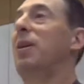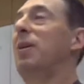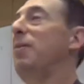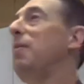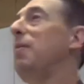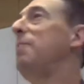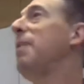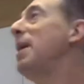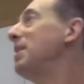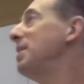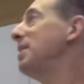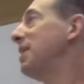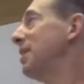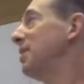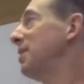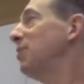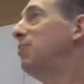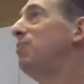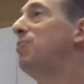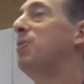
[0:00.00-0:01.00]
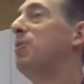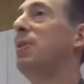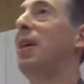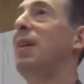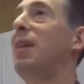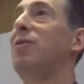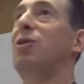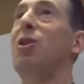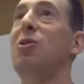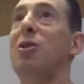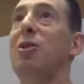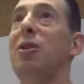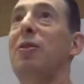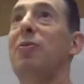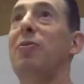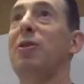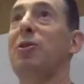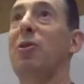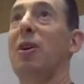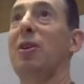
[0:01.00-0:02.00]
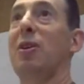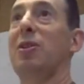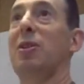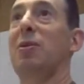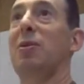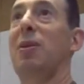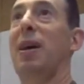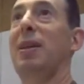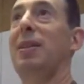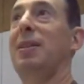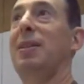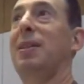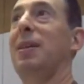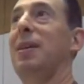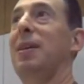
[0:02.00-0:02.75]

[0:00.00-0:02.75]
Amazing kind of social infrastructure, right?